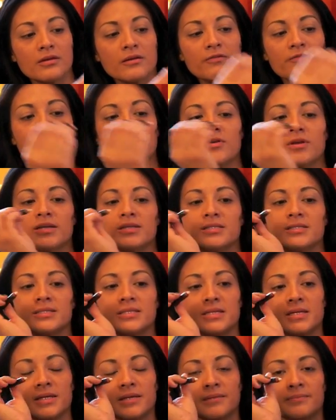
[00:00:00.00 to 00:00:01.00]
If you can
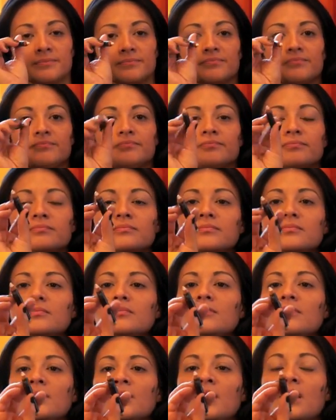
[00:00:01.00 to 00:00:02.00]
see,
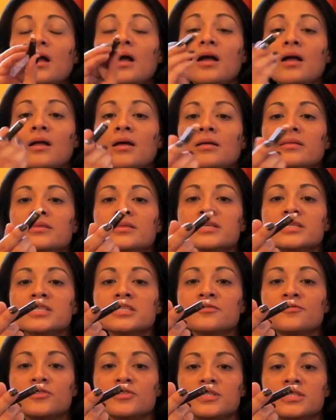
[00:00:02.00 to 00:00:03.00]
this
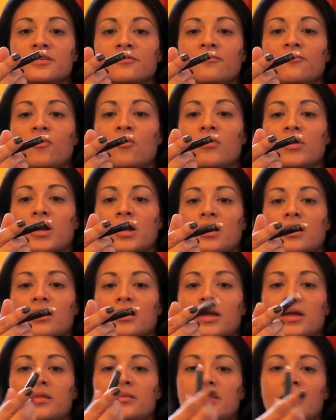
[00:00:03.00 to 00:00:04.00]
is from
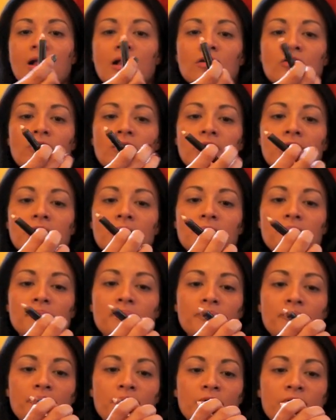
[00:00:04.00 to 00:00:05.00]
Sephora, and I'll go ahead and
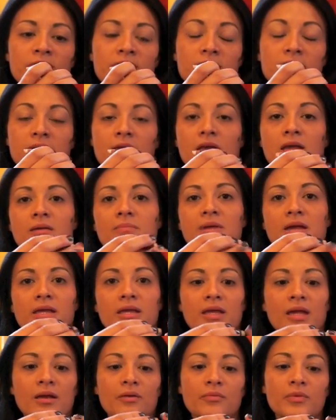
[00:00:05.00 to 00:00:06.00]
put the name. I
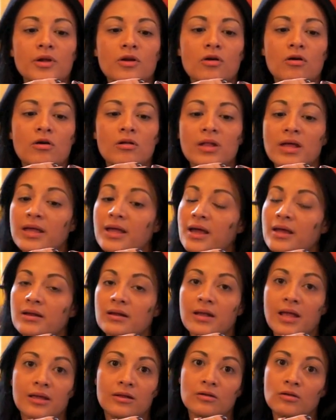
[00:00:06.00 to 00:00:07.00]
can't recall, I got
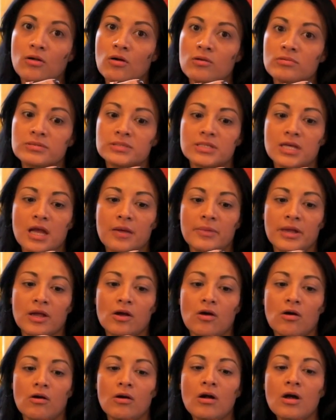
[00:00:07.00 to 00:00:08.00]
it like long time
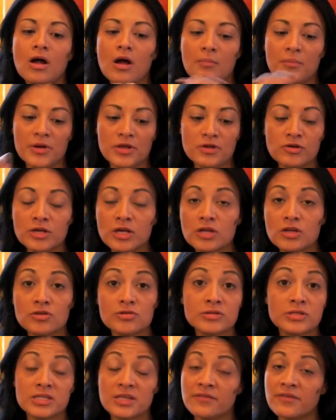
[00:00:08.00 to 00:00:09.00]
ago, but you can
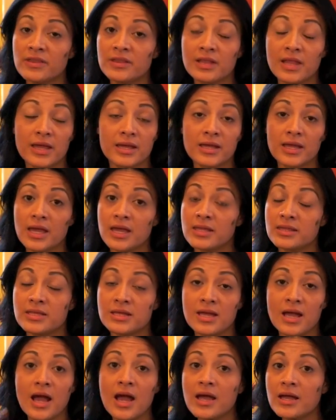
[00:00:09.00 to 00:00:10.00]
use even like
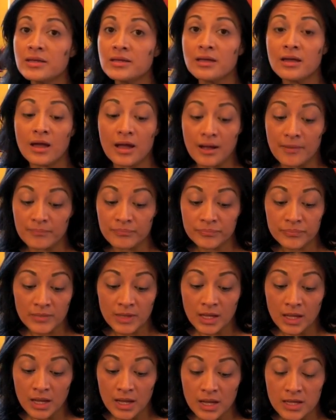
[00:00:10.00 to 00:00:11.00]
any
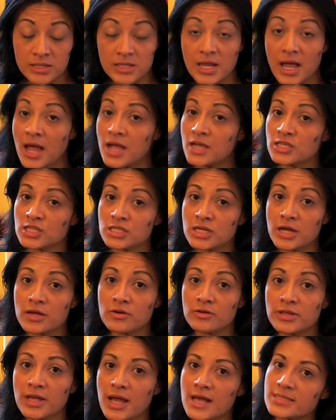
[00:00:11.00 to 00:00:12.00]

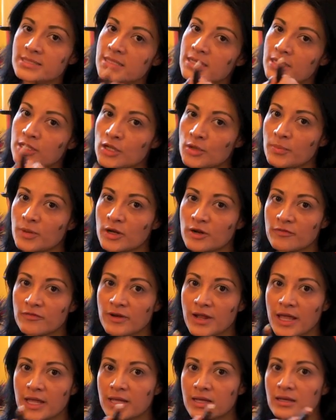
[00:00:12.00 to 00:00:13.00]
eyeshadow that has a little bit of
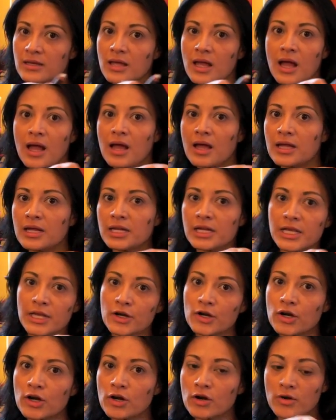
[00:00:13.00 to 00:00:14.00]
like
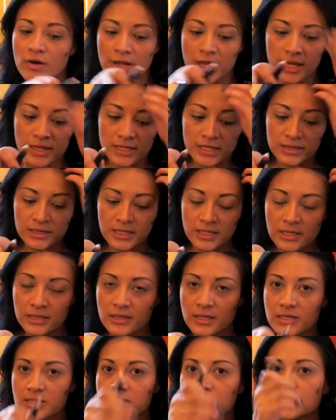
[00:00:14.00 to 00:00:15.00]
glitter or anything
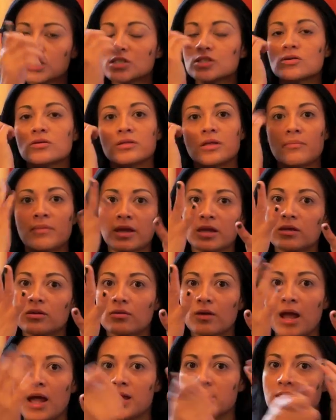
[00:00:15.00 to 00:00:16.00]
that is just gonna make
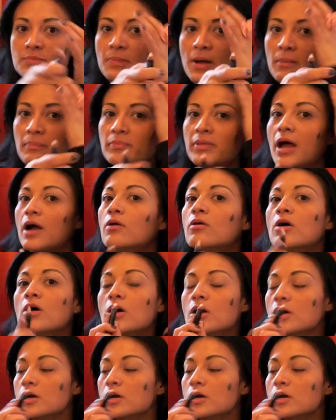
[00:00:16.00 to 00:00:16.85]
your eyes pop out.